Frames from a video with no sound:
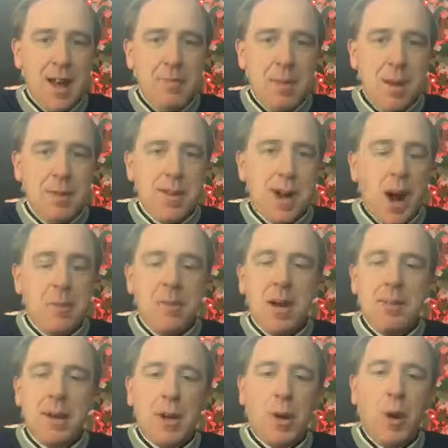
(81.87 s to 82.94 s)
maybe the
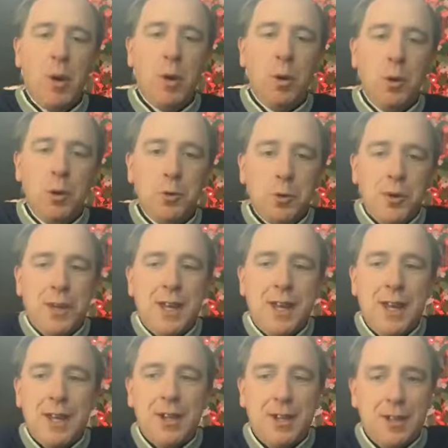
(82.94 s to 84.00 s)
upcoming cold will
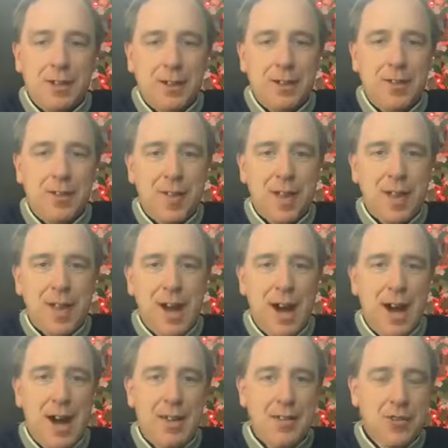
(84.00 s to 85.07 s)
kill the uh,